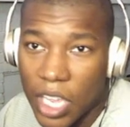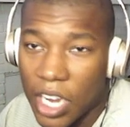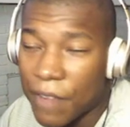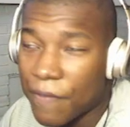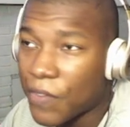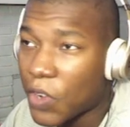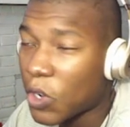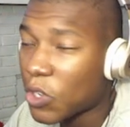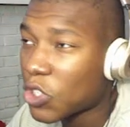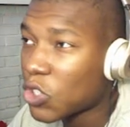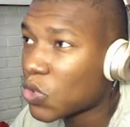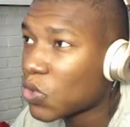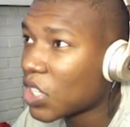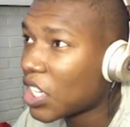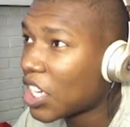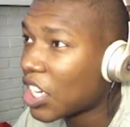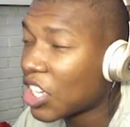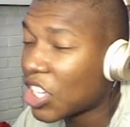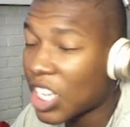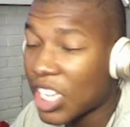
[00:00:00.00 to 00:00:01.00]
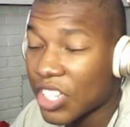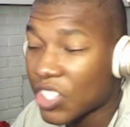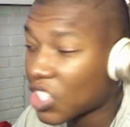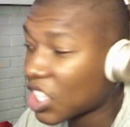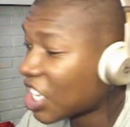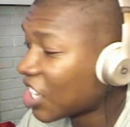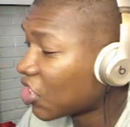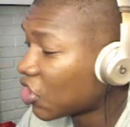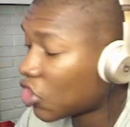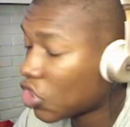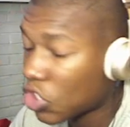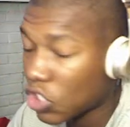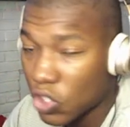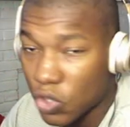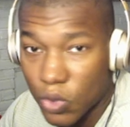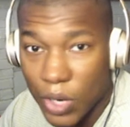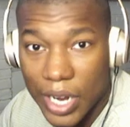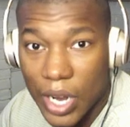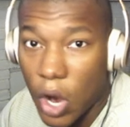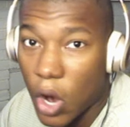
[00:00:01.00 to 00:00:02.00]
N F L Street is is
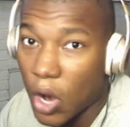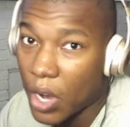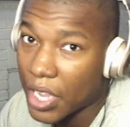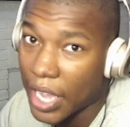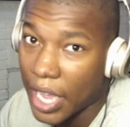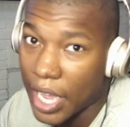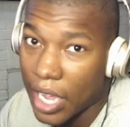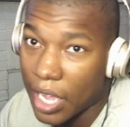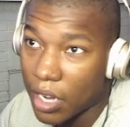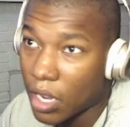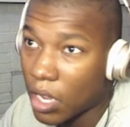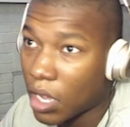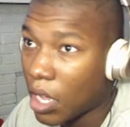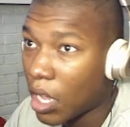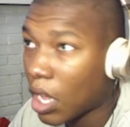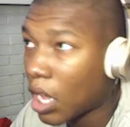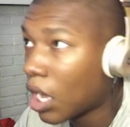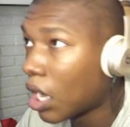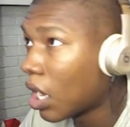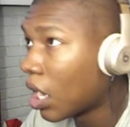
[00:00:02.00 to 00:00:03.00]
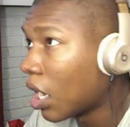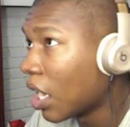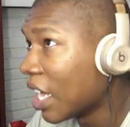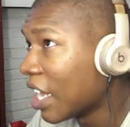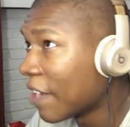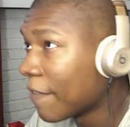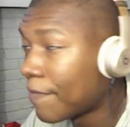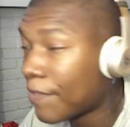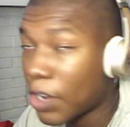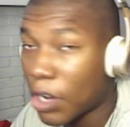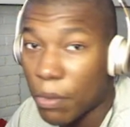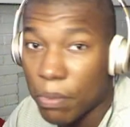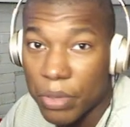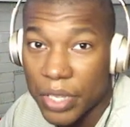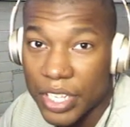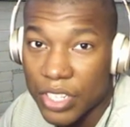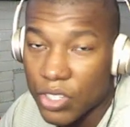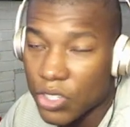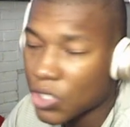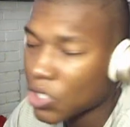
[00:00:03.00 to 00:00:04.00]
straight arcade. Uh, N F L
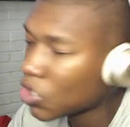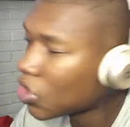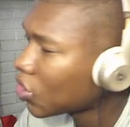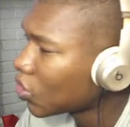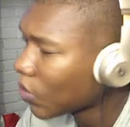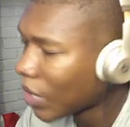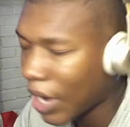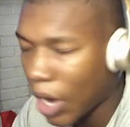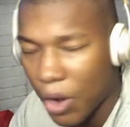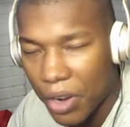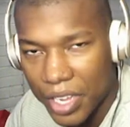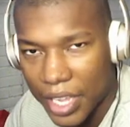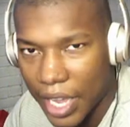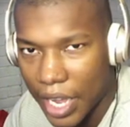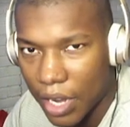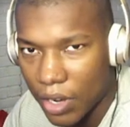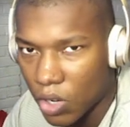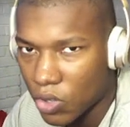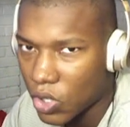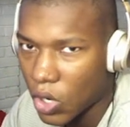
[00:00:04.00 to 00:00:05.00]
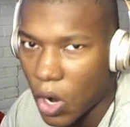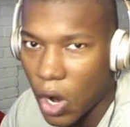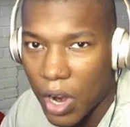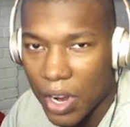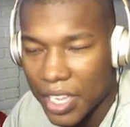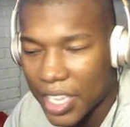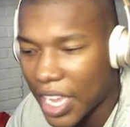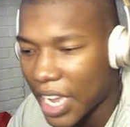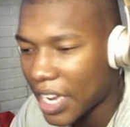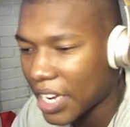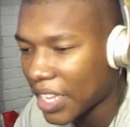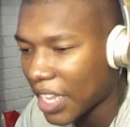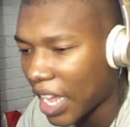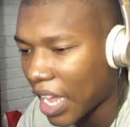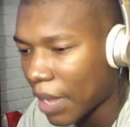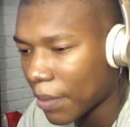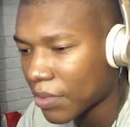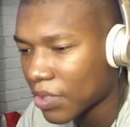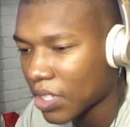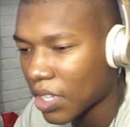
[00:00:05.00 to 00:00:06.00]
Blitz, straight arcade. Those are arcade
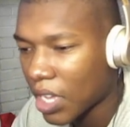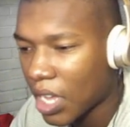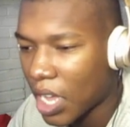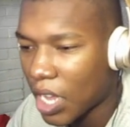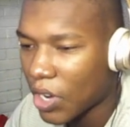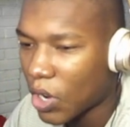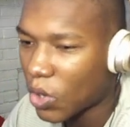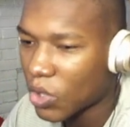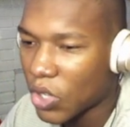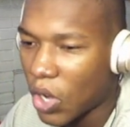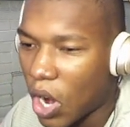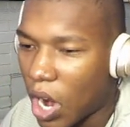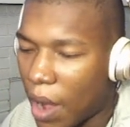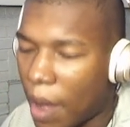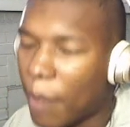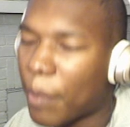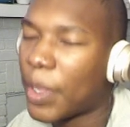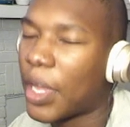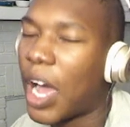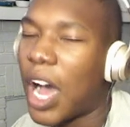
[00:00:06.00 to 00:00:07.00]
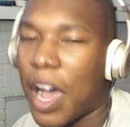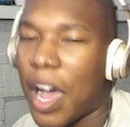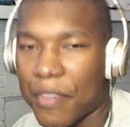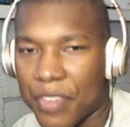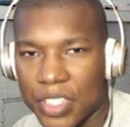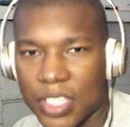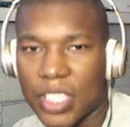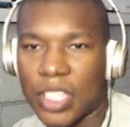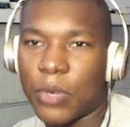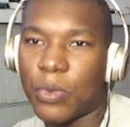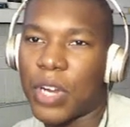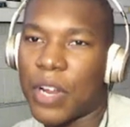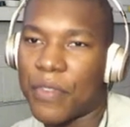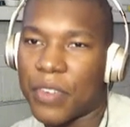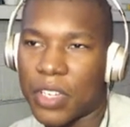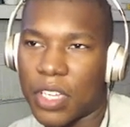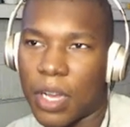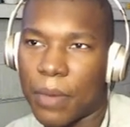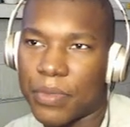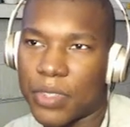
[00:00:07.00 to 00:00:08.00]
games. Those are, I mean, obviously,
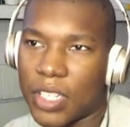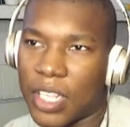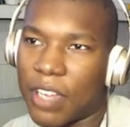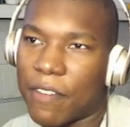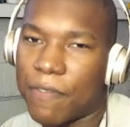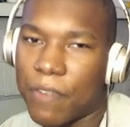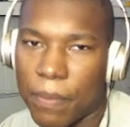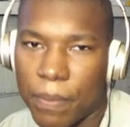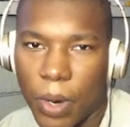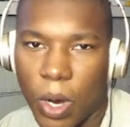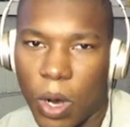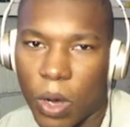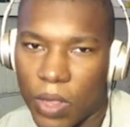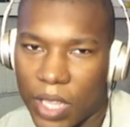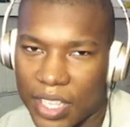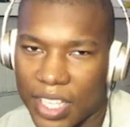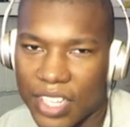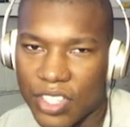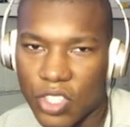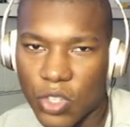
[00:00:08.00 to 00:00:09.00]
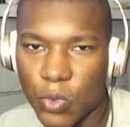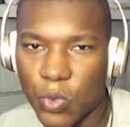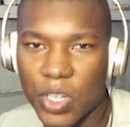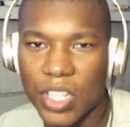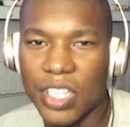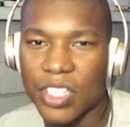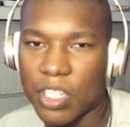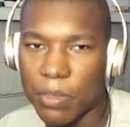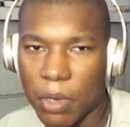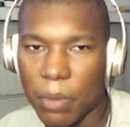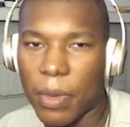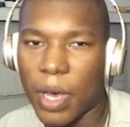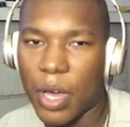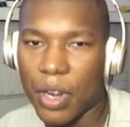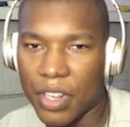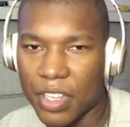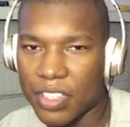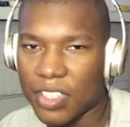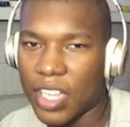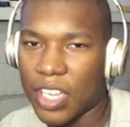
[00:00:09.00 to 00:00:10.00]
whenever it comes to like football, like that's the realism
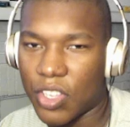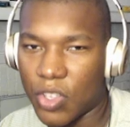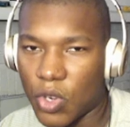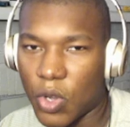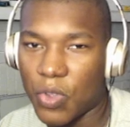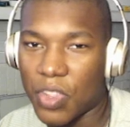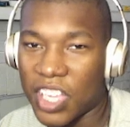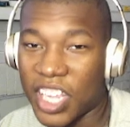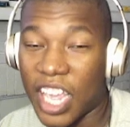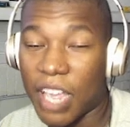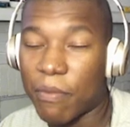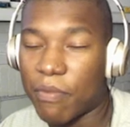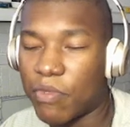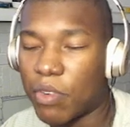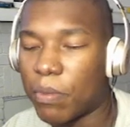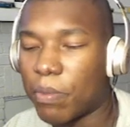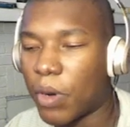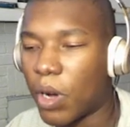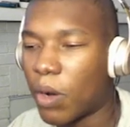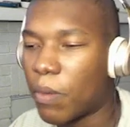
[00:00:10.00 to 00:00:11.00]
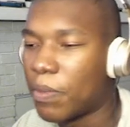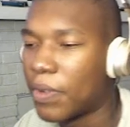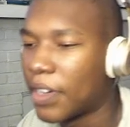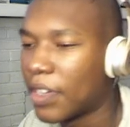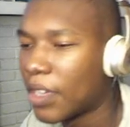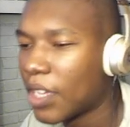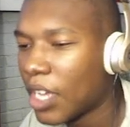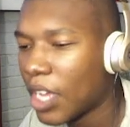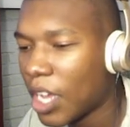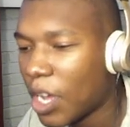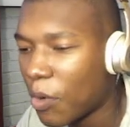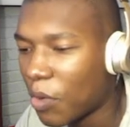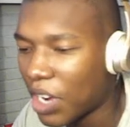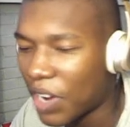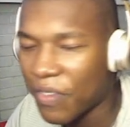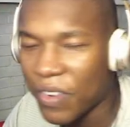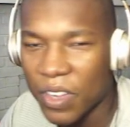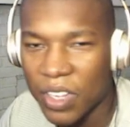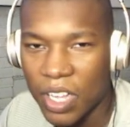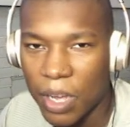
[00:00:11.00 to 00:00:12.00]
about it is like, you know, the game football. But
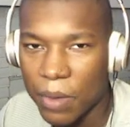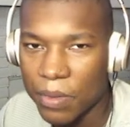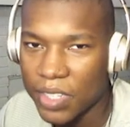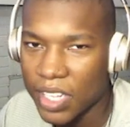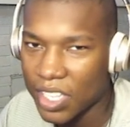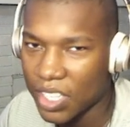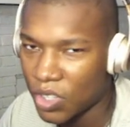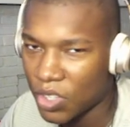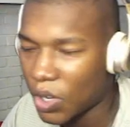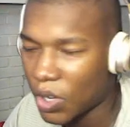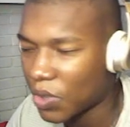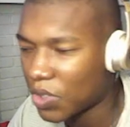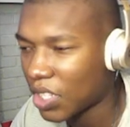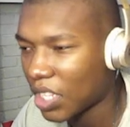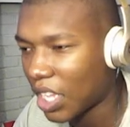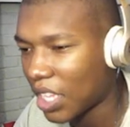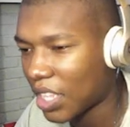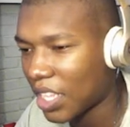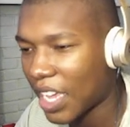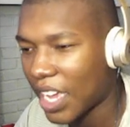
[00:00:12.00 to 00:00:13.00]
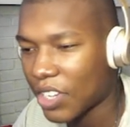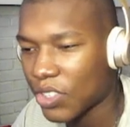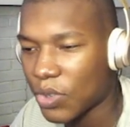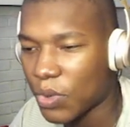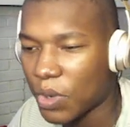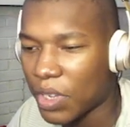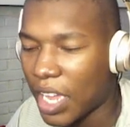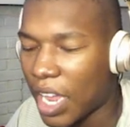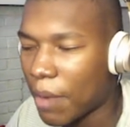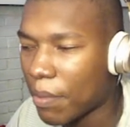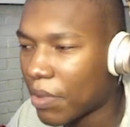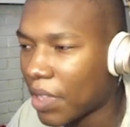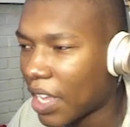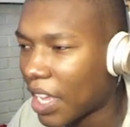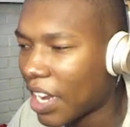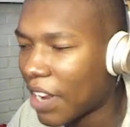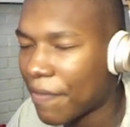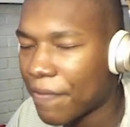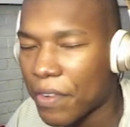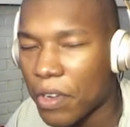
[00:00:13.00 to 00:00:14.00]
whenever it comes like, you know, to like the actual
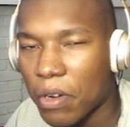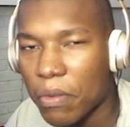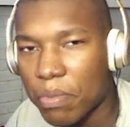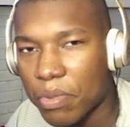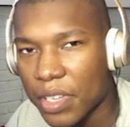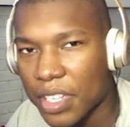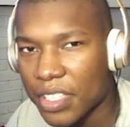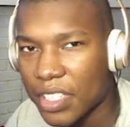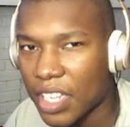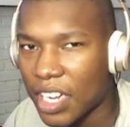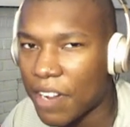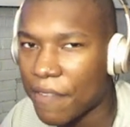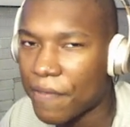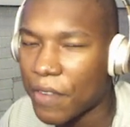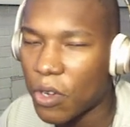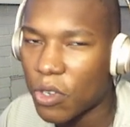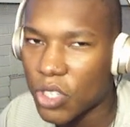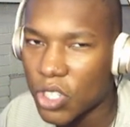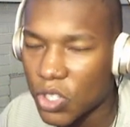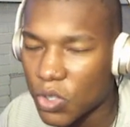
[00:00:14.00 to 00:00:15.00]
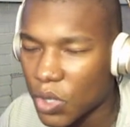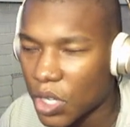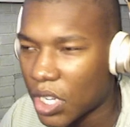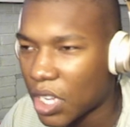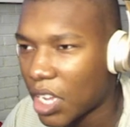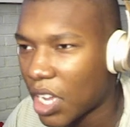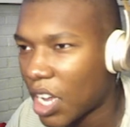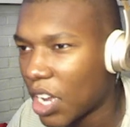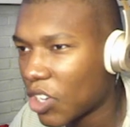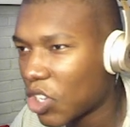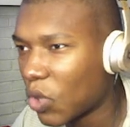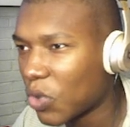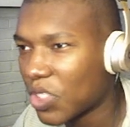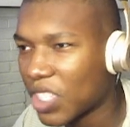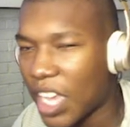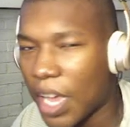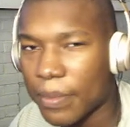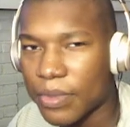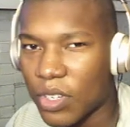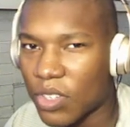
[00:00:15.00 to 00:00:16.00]
gameplay, N F L Blitz, N F L Street,
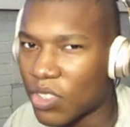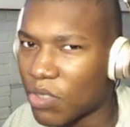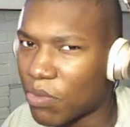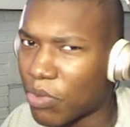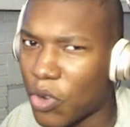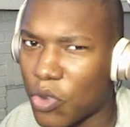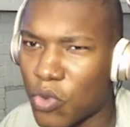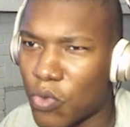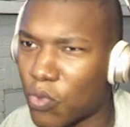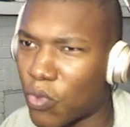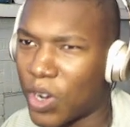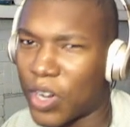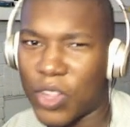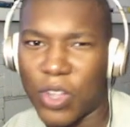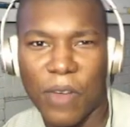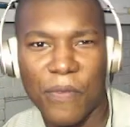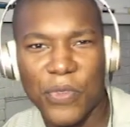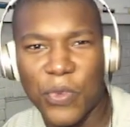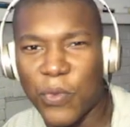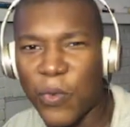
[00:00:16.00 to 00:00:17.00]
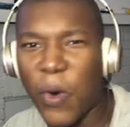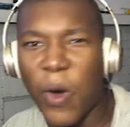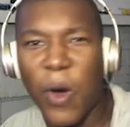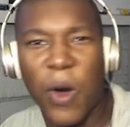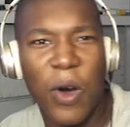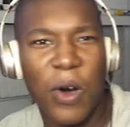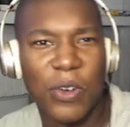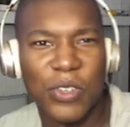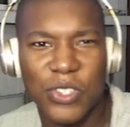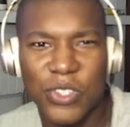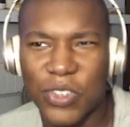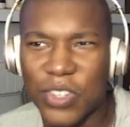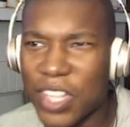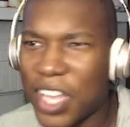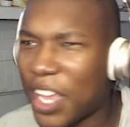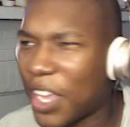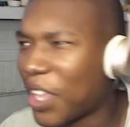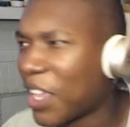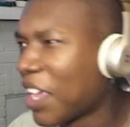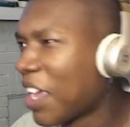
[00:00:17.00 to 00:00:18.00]
those games are, bro, you running off the walls. You're
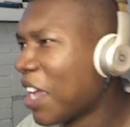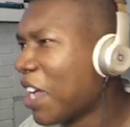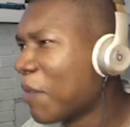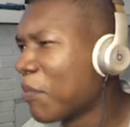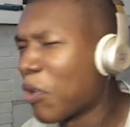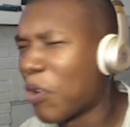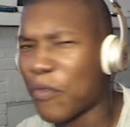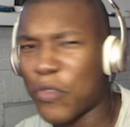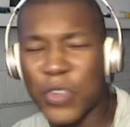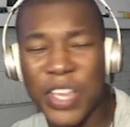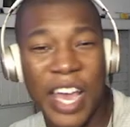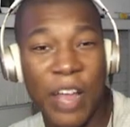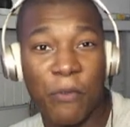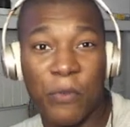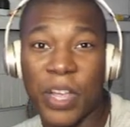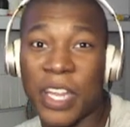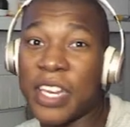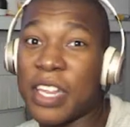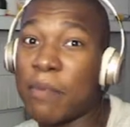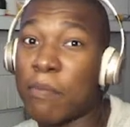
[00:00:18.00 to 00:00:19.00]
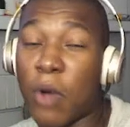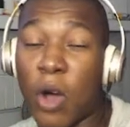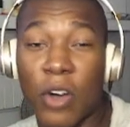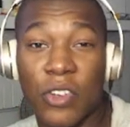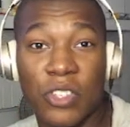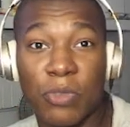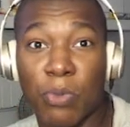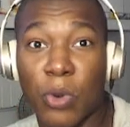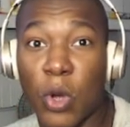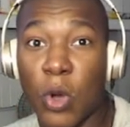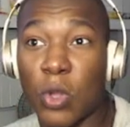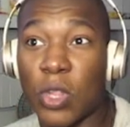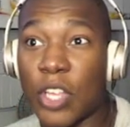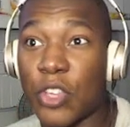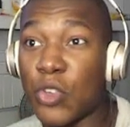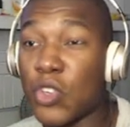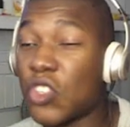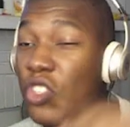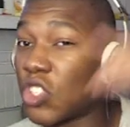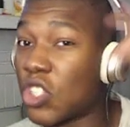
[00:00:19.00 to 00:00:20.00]
like, bro, if you got Randy Moss, bro,
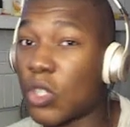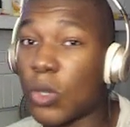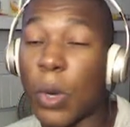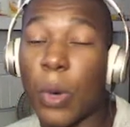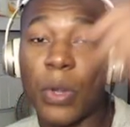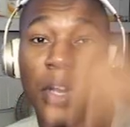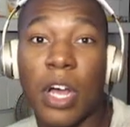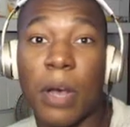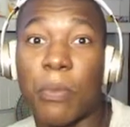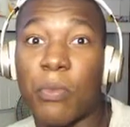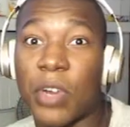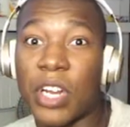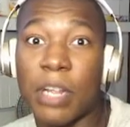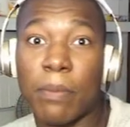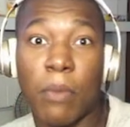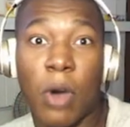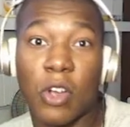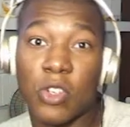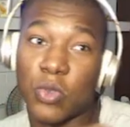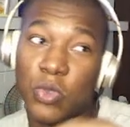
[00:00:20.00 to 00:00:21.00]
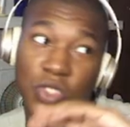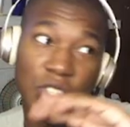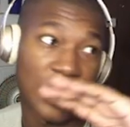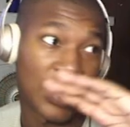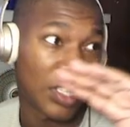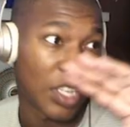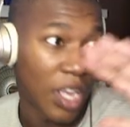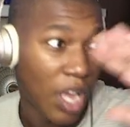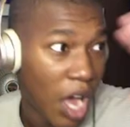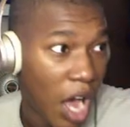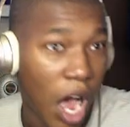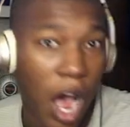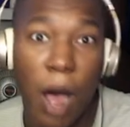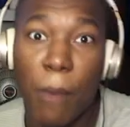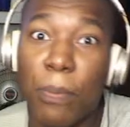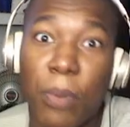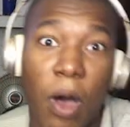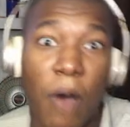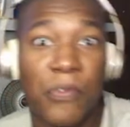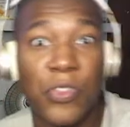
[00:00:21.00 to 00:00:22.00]
like you can just throw it up. Randy Moss would just
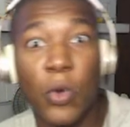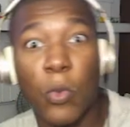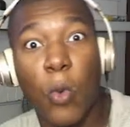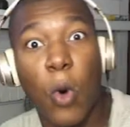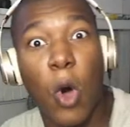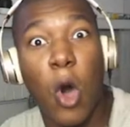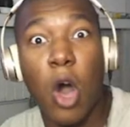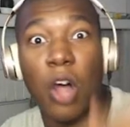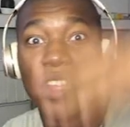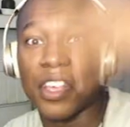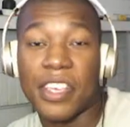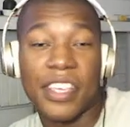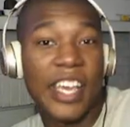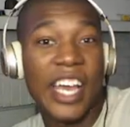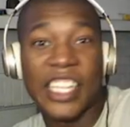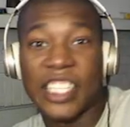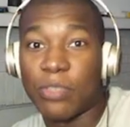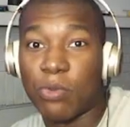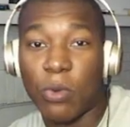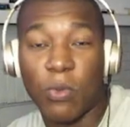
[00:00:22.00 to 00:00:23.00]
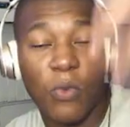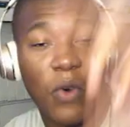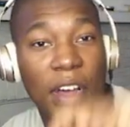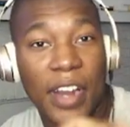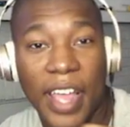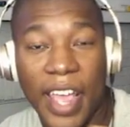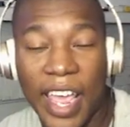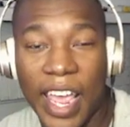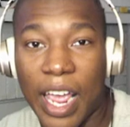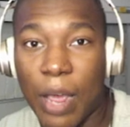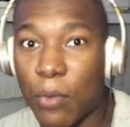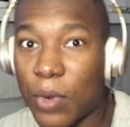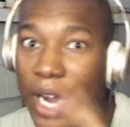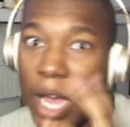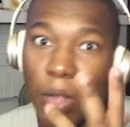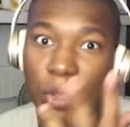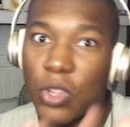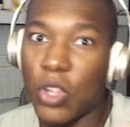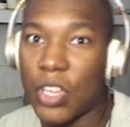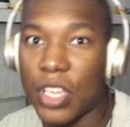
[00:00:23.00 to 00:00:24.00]
hop off the wall and catch with one hand
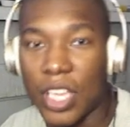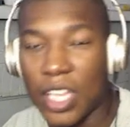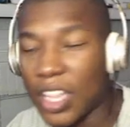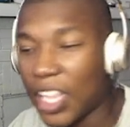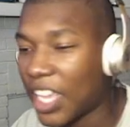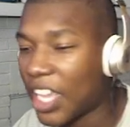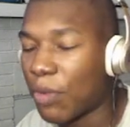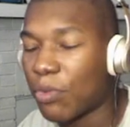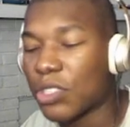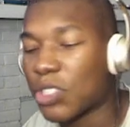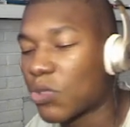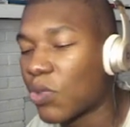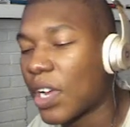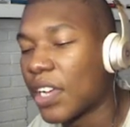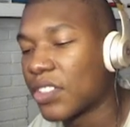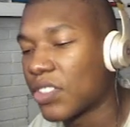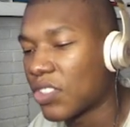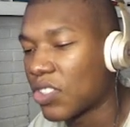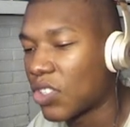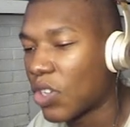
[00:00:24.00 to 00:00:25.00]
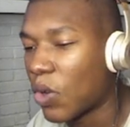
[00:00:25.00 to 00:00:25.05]
without looking, like it was crazy.